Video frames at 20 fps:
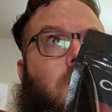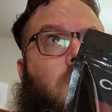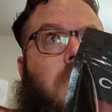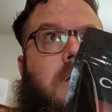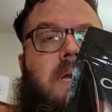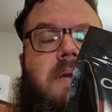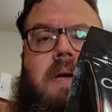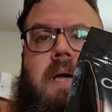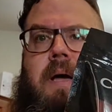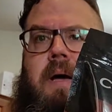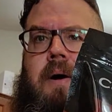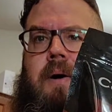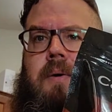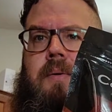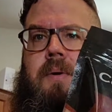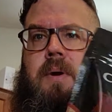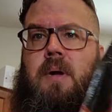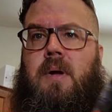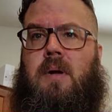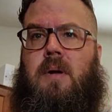
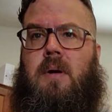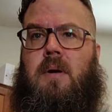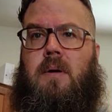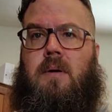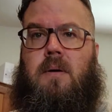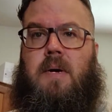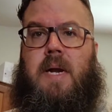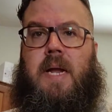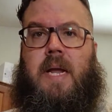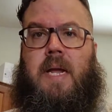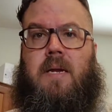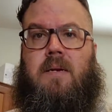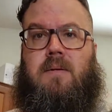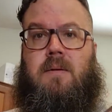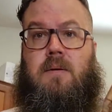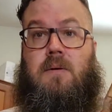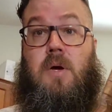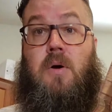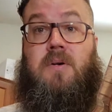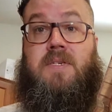Winco
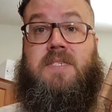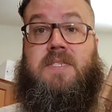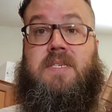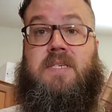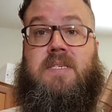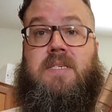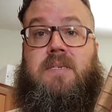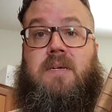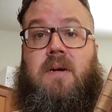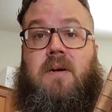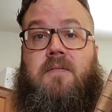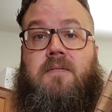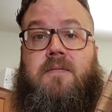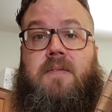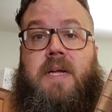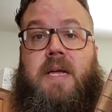and noticed this stuff.